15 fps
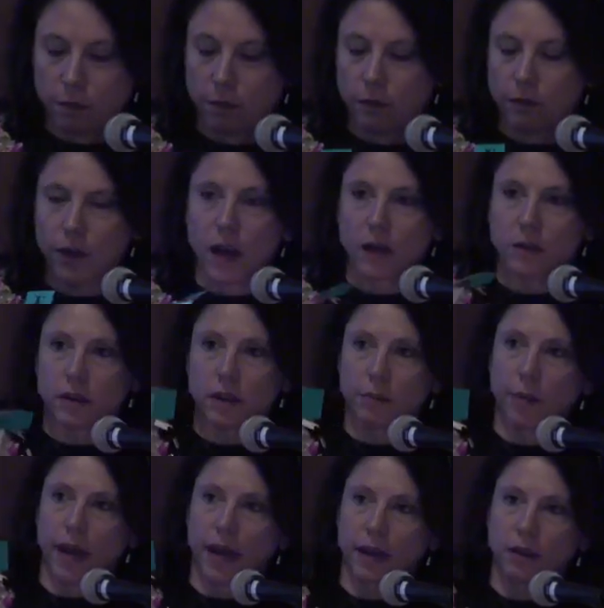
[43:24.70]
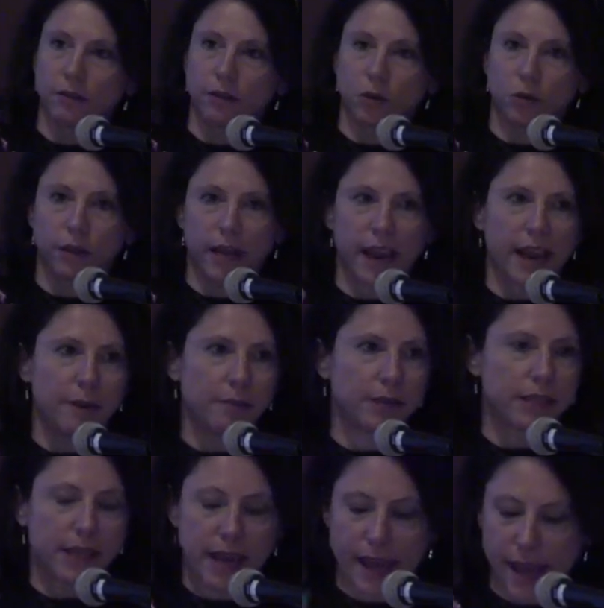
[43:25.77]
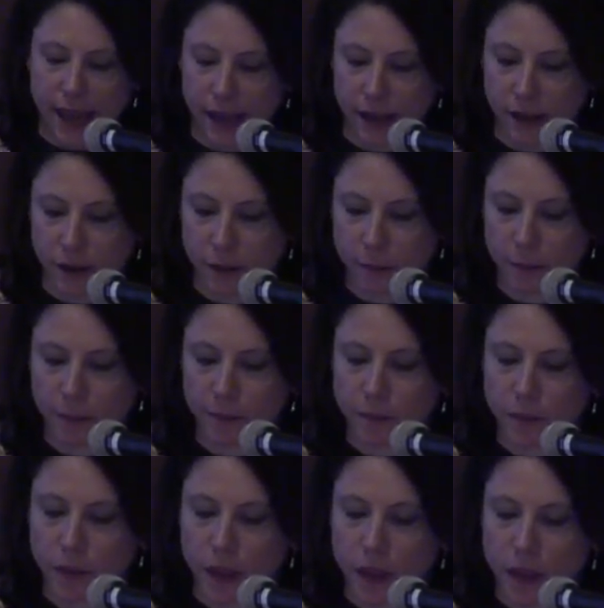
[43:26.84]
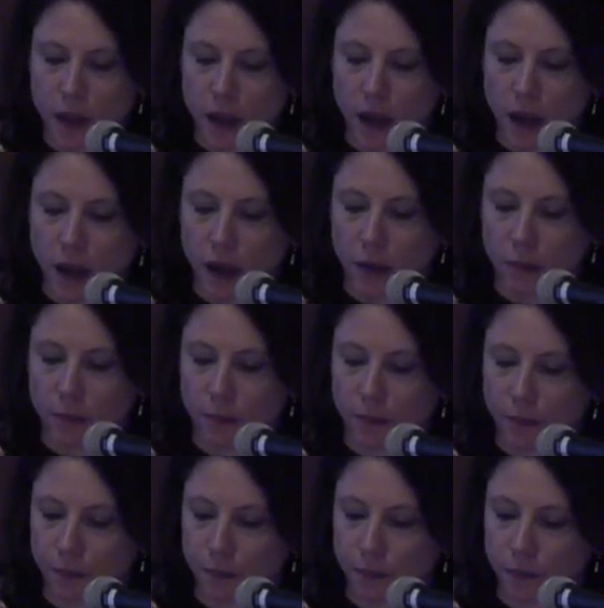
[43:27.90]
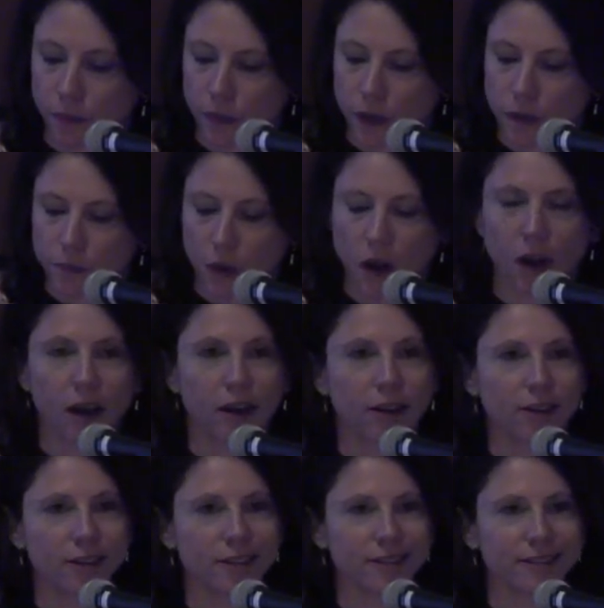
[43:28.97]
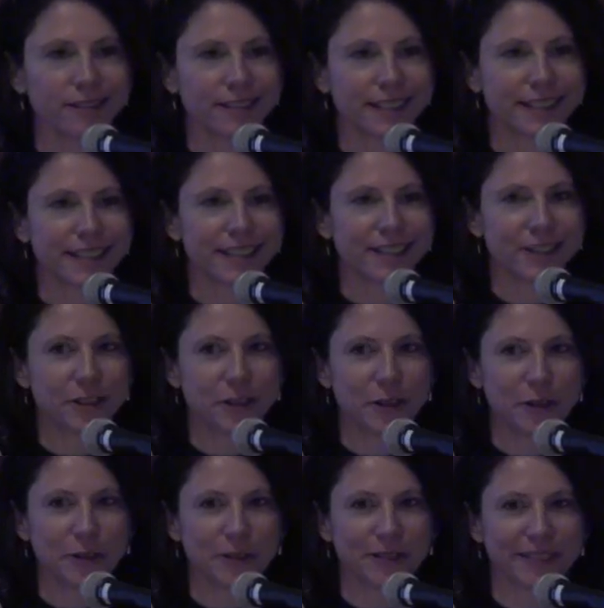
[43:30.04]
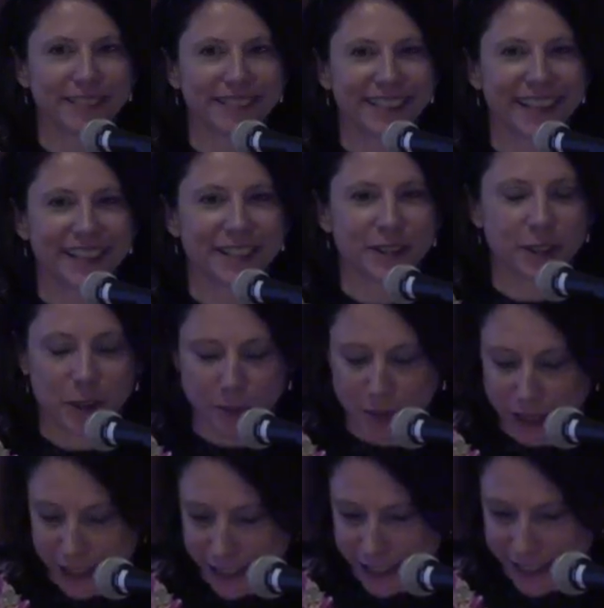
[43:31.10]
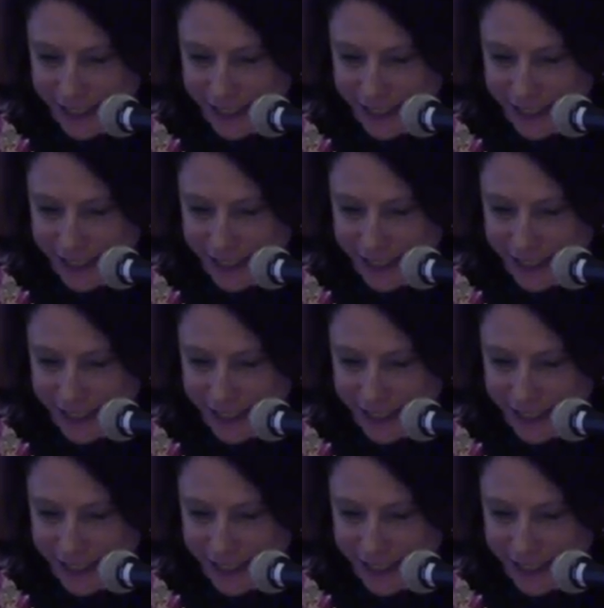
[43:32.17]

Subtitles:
found at the back of your name tag. Mahalo, see you at noon. Thank you so much.